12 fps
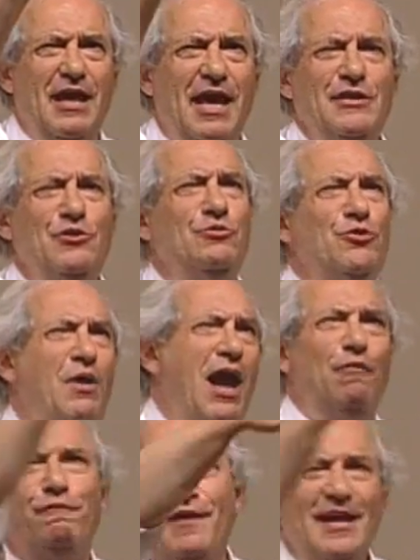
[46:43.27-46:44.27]
and you knew
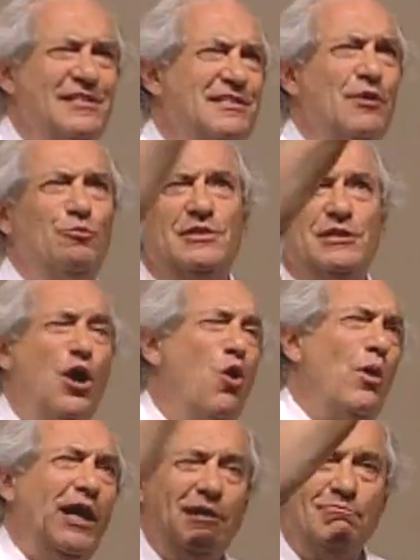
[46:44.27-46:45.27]
how fast it was
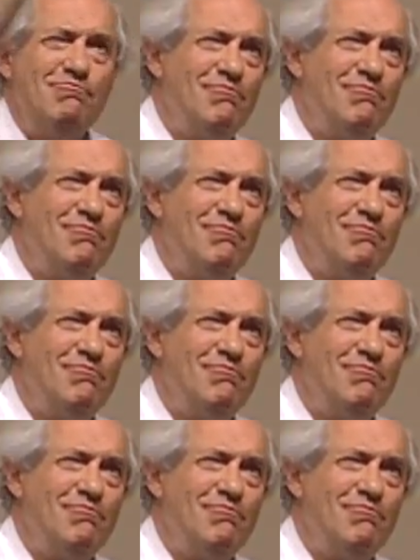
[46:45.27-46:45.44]
going,